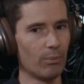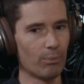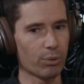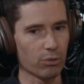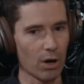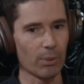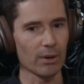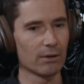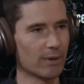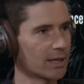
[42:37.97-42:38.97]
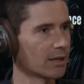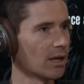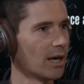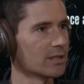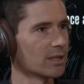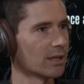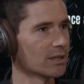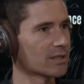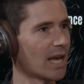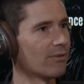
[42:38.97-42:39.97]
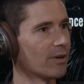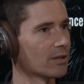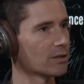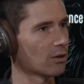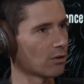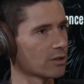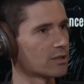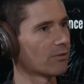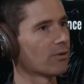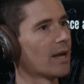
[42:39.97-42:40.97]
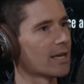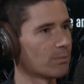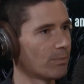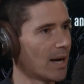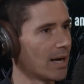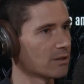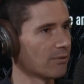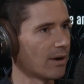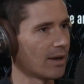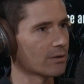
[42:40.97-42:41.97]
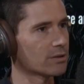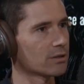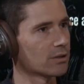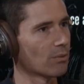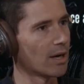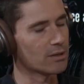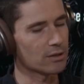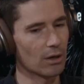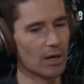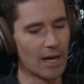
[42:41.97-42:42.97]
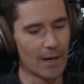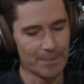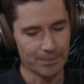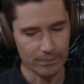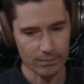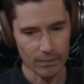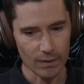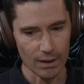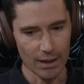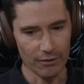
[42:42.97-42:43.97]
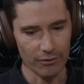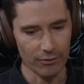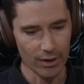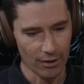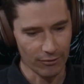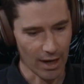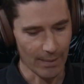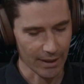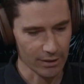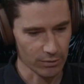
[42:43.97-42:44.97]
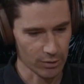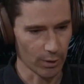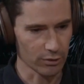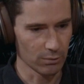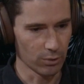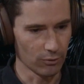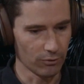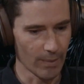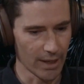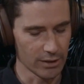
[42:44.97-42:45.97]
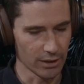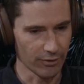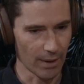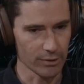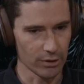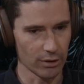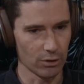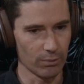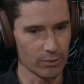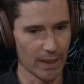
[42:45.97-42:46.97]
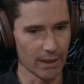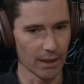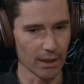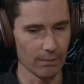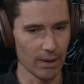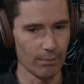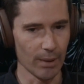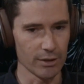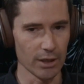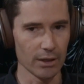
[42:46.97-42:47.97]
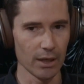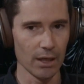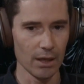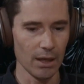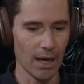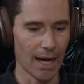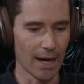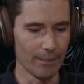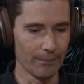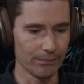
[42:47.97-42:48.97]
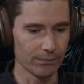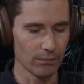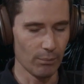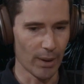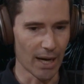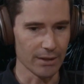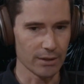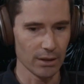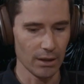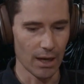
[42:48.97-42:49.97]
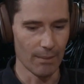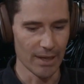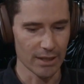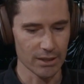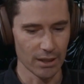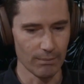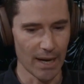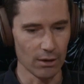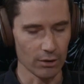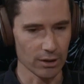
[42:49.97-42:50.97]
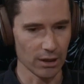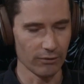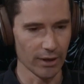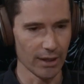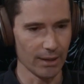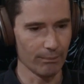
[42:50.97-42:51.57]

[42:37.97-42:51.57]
properly recognizing savings across different parts of our health system, right? And so if Pharmac is responsible for managing pharmaceutical spending and budget, but a medicine may not deliver